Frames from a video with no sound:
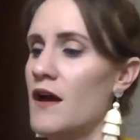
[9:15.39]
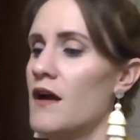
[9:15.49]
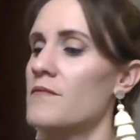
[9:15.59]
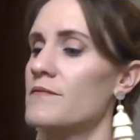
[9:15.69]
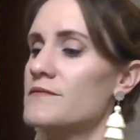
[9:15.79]

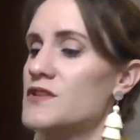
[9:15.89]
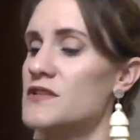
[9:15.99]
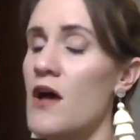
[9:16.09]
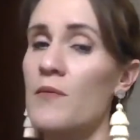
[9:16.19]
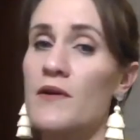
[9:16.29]
just
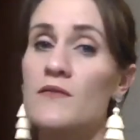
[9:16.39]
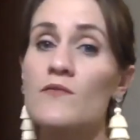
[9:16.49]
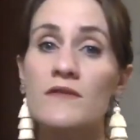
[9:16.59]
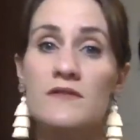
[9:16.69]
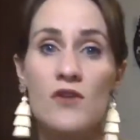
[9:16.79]
helping
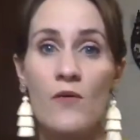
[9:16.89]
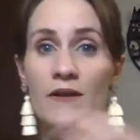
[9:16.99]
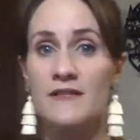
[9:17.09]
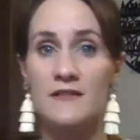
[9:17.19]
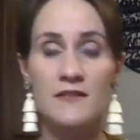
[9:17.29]
with so many
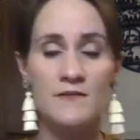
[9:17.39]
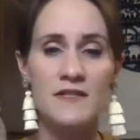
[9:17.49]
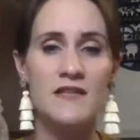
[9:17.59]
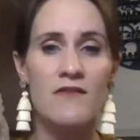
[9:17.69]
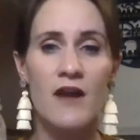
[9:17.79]
systems to
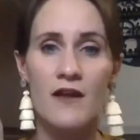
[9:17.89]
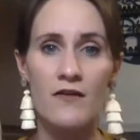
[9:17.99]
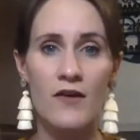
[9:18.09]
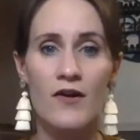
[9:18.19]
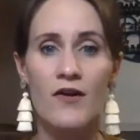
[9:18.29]
stay
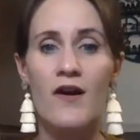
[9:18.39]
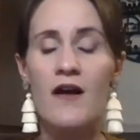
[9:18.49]
regular.